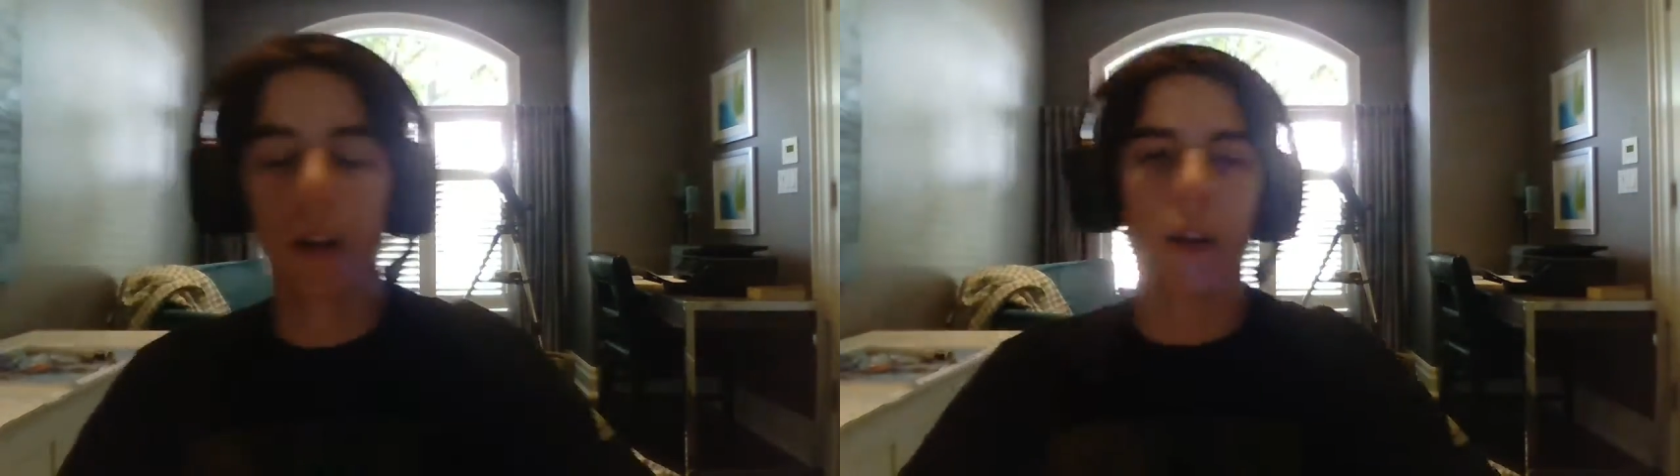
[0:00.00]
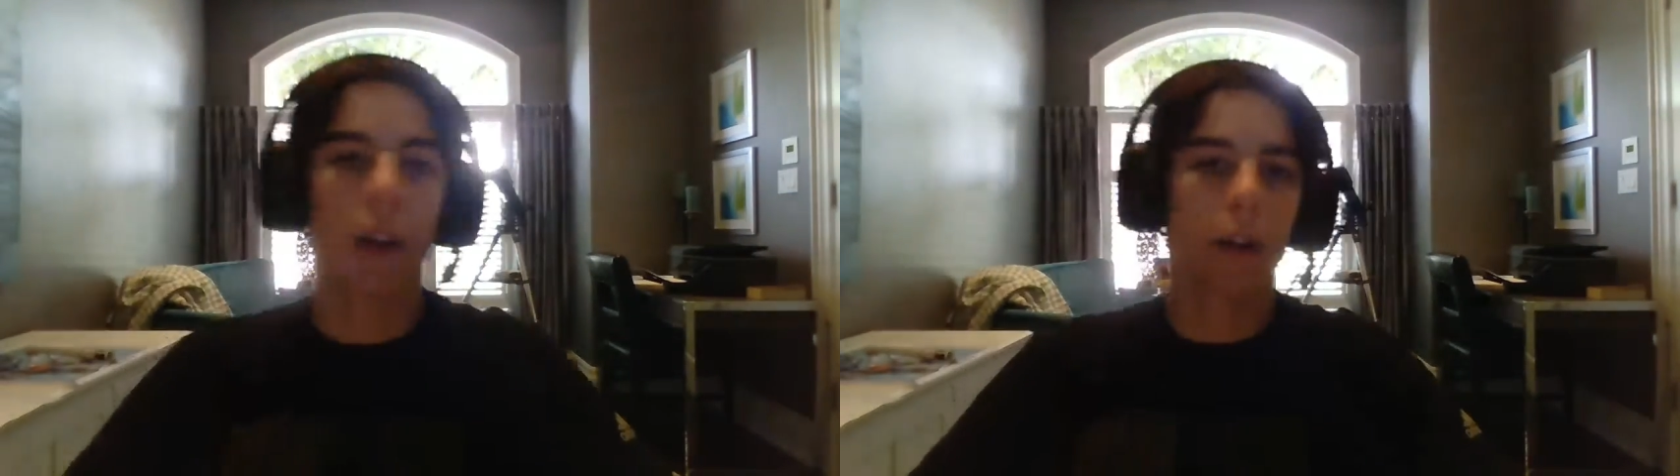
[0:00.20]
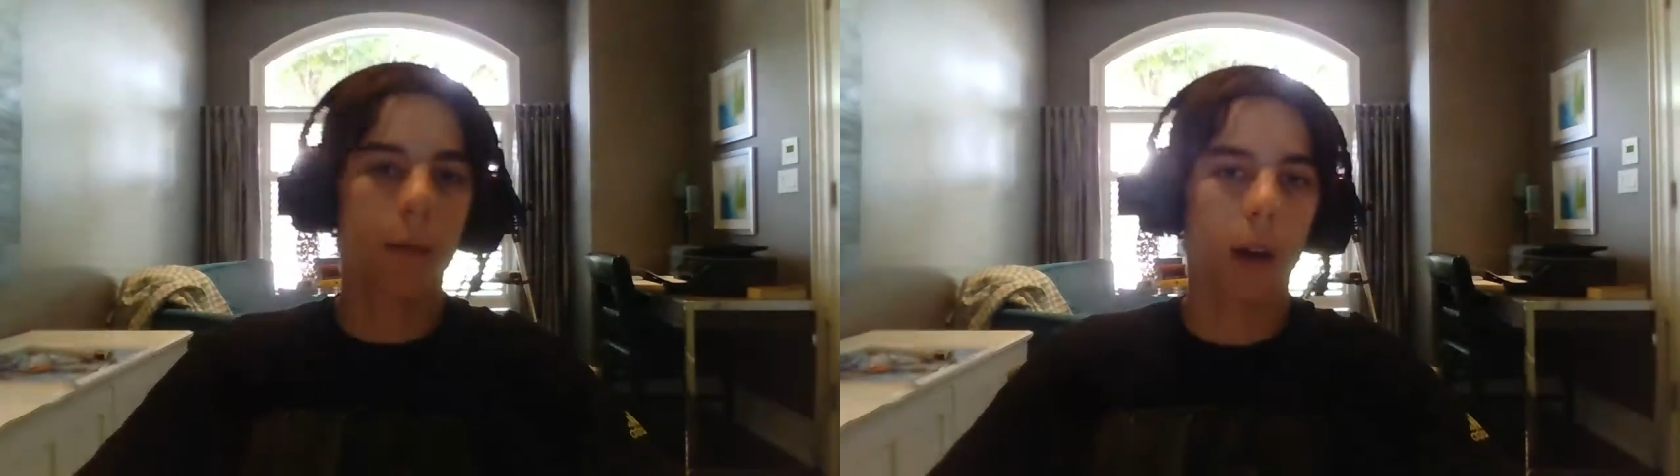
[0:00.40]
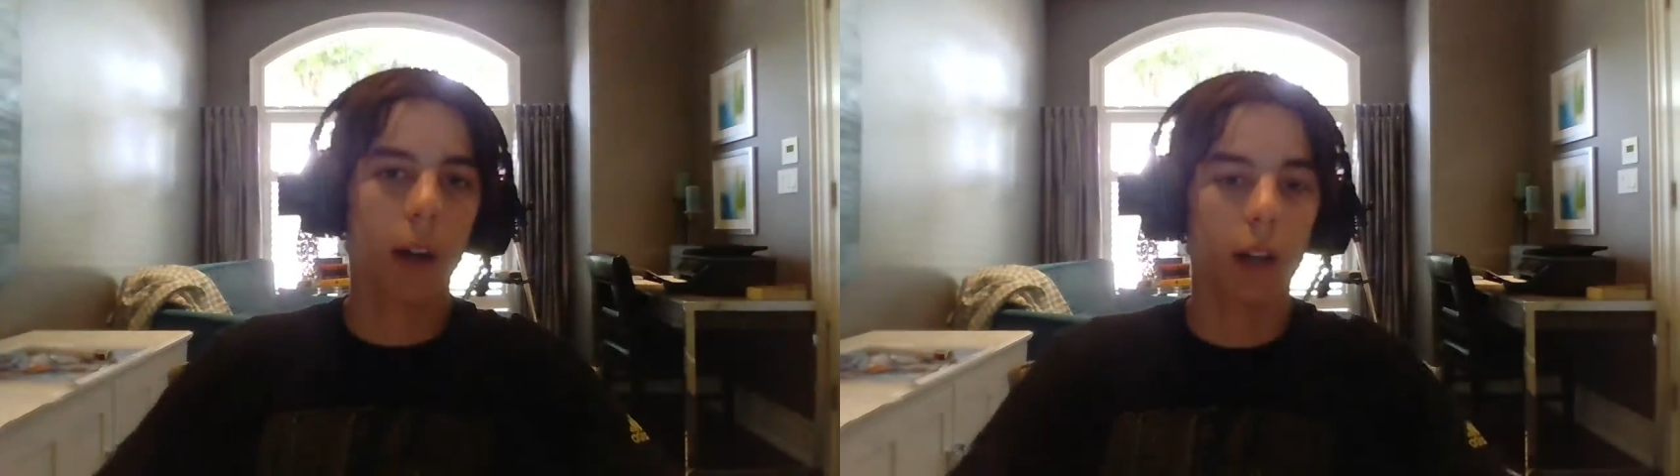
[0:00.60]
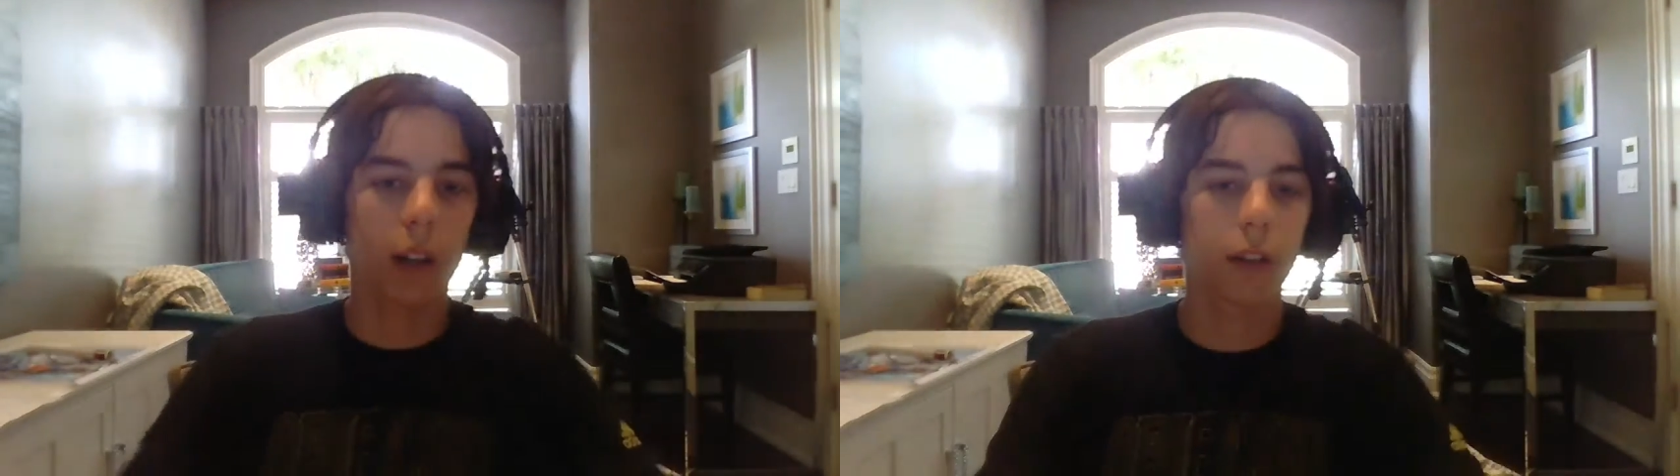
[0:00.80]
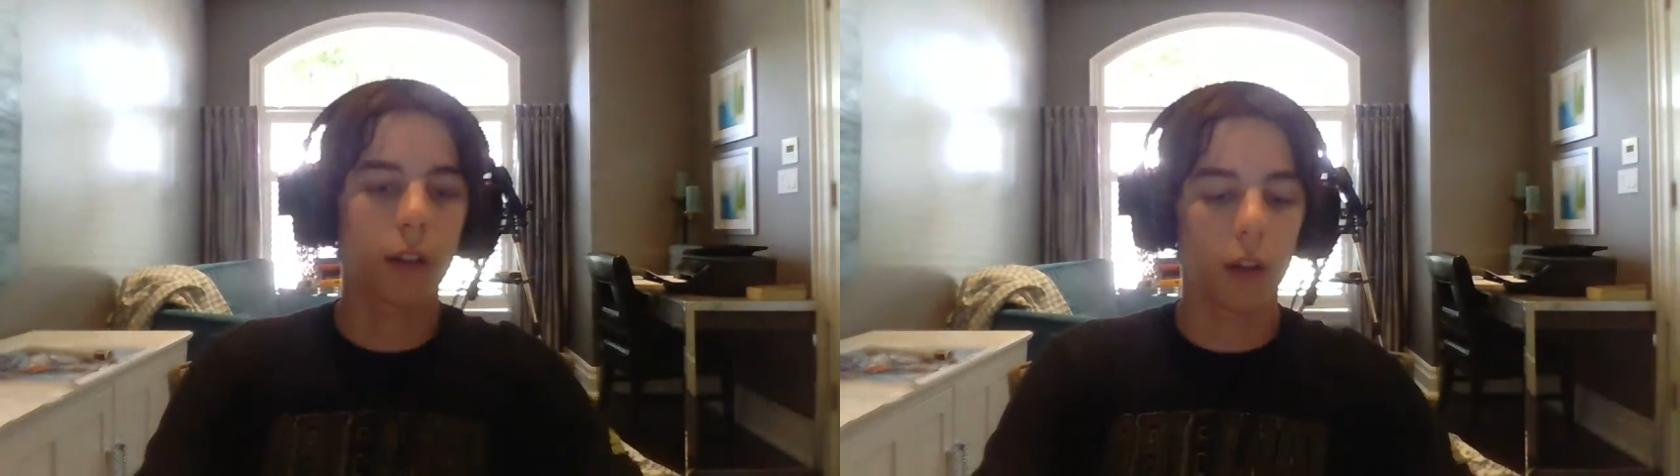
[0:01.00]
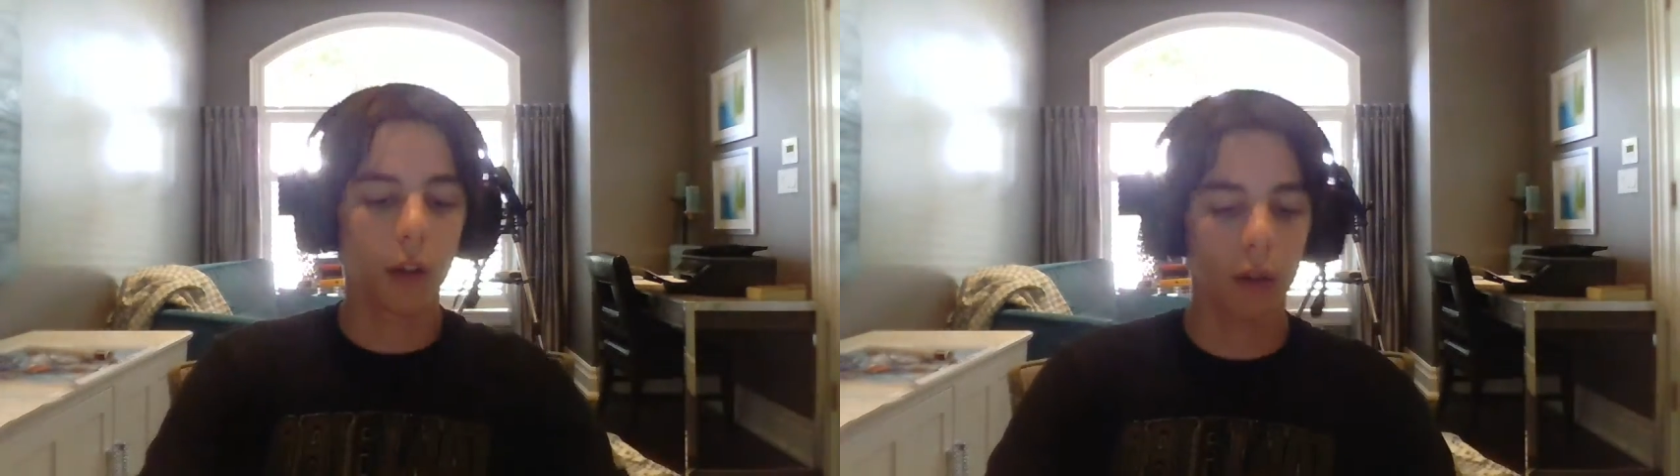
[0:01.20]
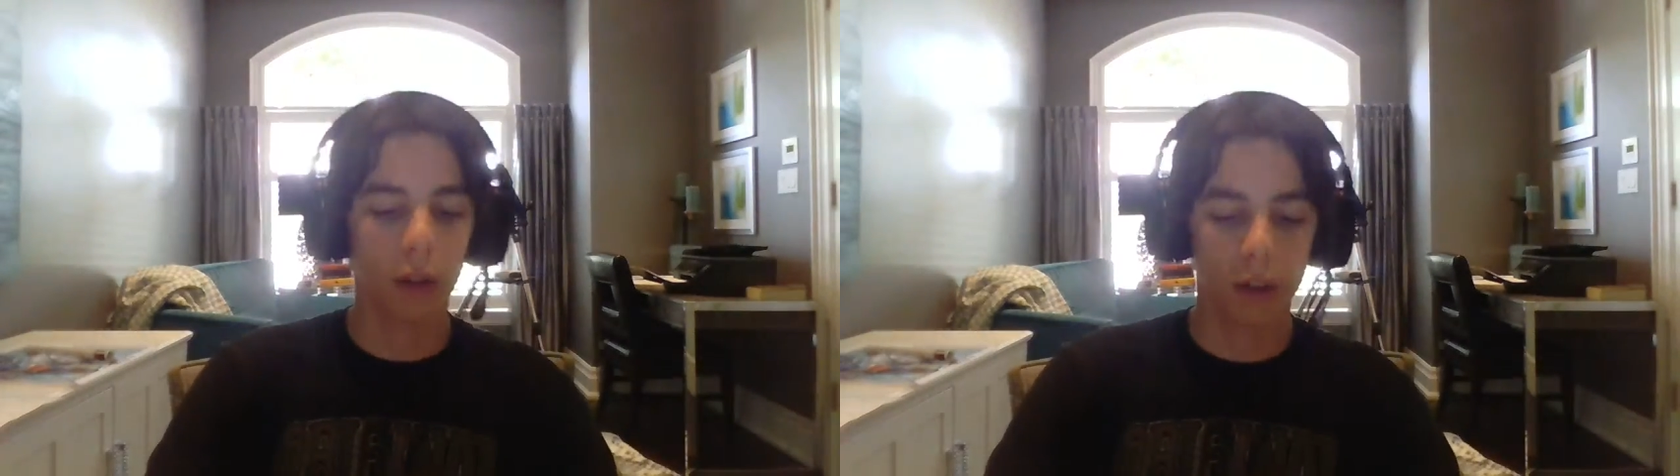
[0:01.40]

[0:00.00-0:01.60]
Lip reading: a lot of money. So